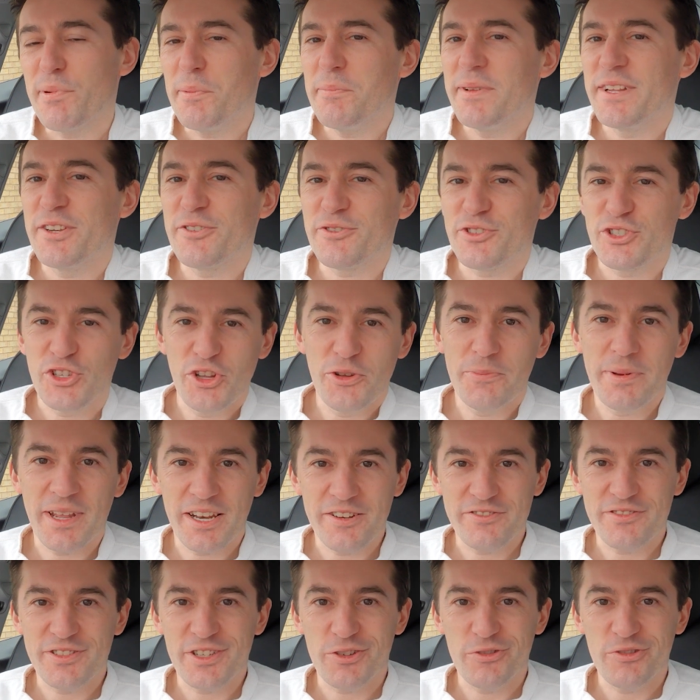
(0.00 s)
probably not too bad a
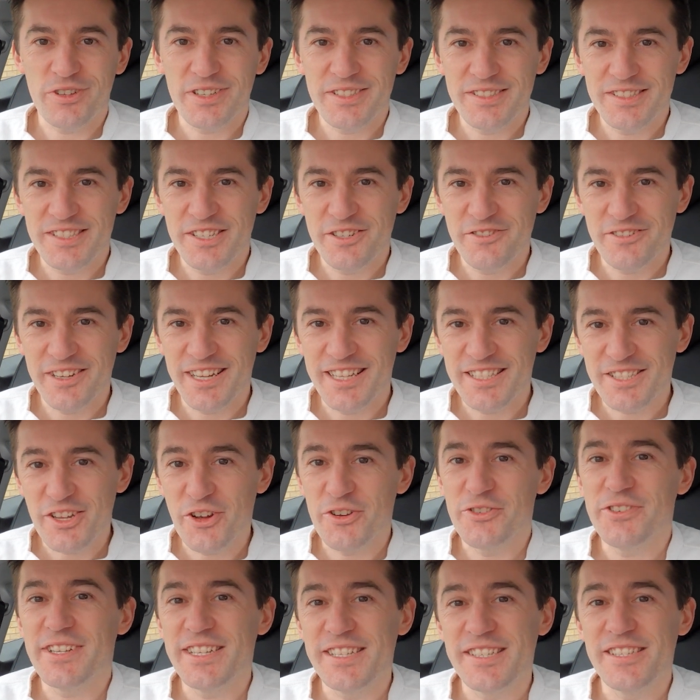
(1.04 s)
result considering it's
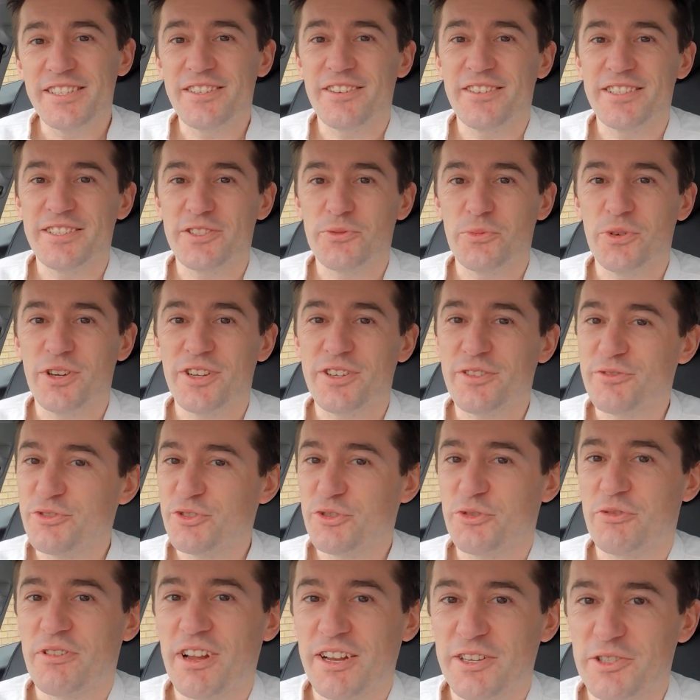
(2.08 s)
only designed to work on
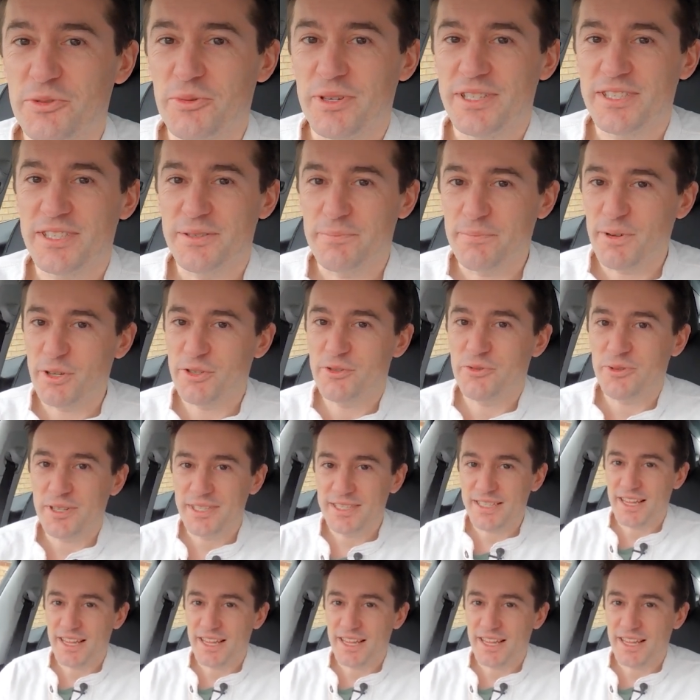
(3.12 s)
dual carriageways and motorways